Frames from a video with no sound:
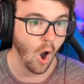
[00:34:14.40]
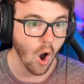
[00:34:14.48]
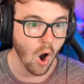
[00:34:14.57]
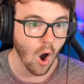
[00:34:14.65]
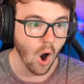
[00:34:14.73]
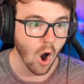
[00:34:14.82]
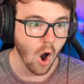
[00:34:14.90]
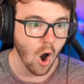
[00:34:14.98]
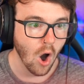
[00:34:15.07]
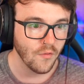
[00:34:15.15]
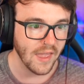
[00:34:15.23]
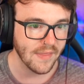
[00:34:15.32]

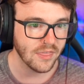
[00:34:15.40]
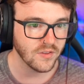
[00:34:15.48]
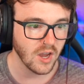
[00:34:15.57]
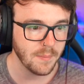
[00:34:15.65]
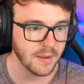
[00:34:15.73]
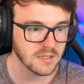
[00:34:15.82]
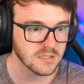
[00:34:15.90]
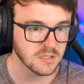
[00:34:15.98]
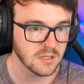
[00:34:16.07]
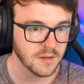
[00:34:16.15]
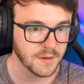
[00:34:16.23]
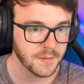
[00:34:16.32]
Oh, they had the typings.
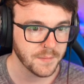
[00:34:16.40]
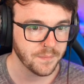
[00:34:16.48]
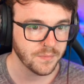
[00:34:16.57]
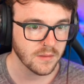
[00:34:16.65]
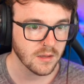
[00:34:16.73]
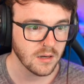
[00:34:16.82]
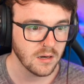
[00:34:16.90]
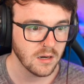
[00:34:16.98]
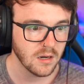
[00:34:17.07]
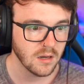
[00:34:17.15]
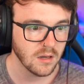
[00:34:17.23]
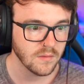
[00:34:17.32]

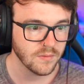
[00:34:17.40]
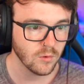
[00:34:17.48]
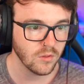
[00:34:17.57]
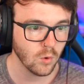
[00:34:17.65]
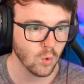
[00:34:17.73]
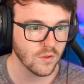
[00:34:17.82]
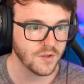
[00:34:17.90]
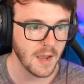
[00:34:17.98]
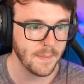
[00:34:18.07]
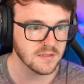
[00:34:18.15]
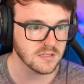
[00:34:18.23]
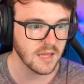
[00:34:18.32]
All the
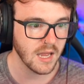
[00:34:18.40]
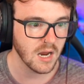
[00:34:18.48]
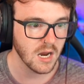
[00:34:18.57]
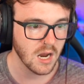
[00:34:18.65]
typings are there.